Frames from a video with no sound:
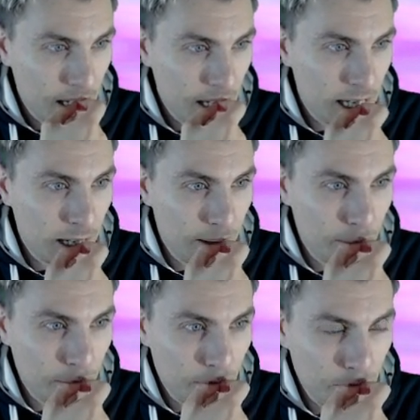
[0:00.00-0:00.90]

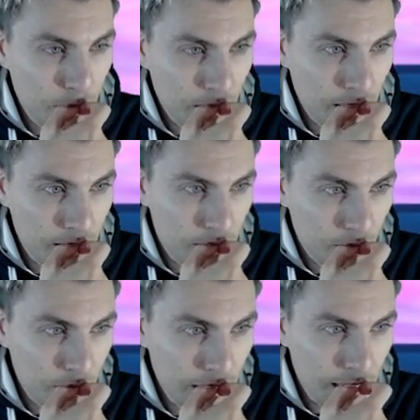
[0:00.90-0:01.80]
Um, but it's
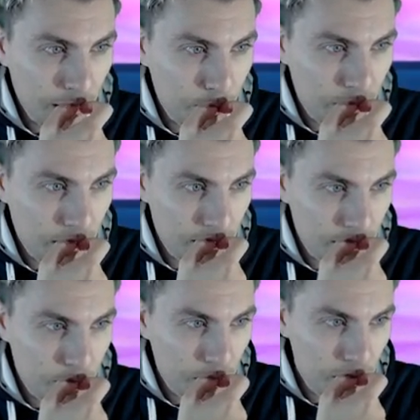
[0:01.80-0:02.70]
not really helping our
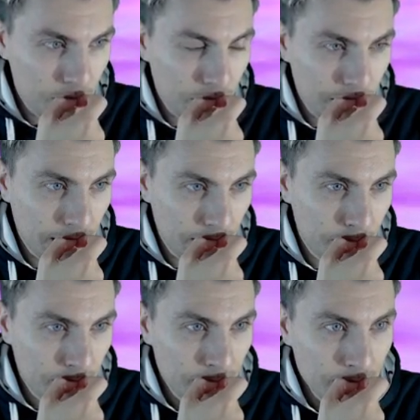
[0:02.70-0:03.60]
situation right now.
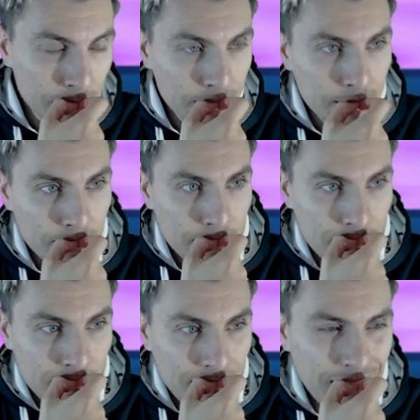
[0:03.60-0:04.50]

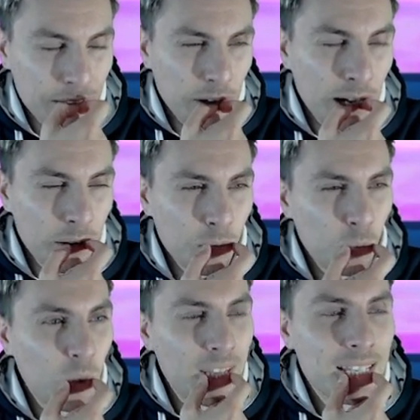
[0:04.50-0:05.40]
Can Groudon
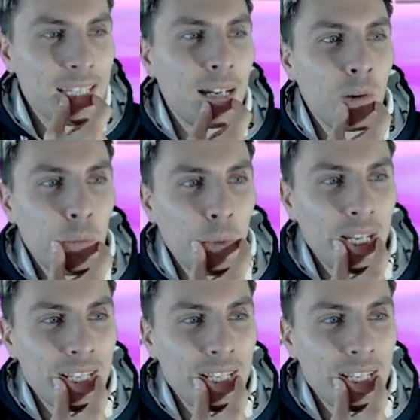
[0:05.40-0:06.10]
win this out by